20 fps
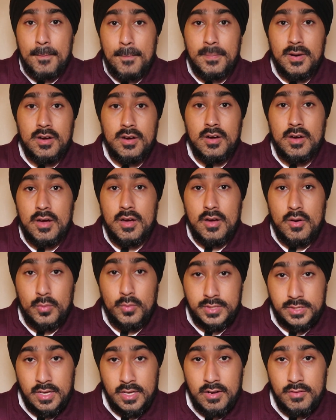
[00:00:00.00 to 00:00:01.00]
but
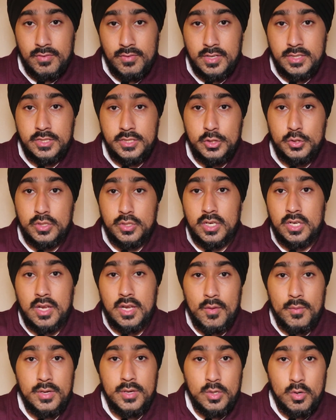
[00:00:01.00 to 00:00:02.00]
with certain funds, you can
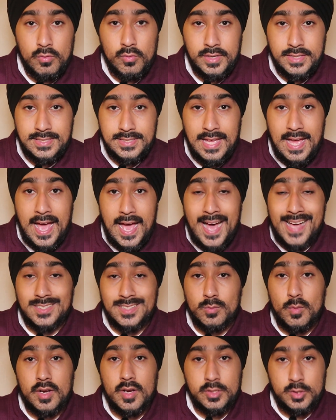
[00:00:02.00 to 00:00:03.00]
lower your risk as
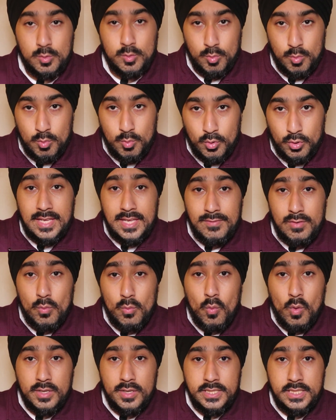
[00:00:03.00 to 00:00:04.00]
well as your reward. If you're
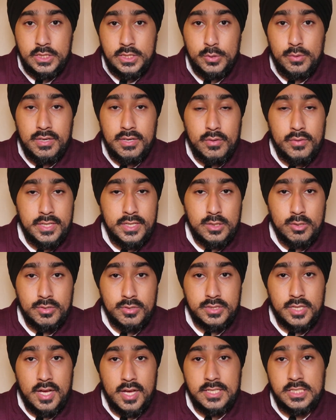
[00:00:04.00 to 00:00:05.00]
wanting to increase your
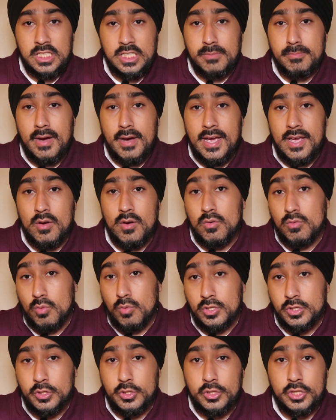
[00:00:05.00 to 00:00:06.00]
returns, you might
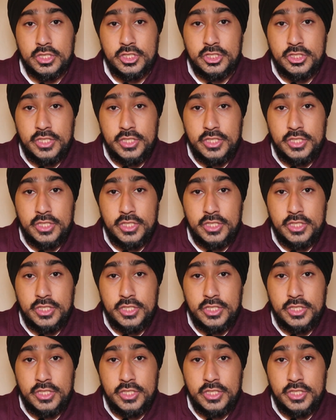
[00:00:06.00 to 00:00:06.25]
want to just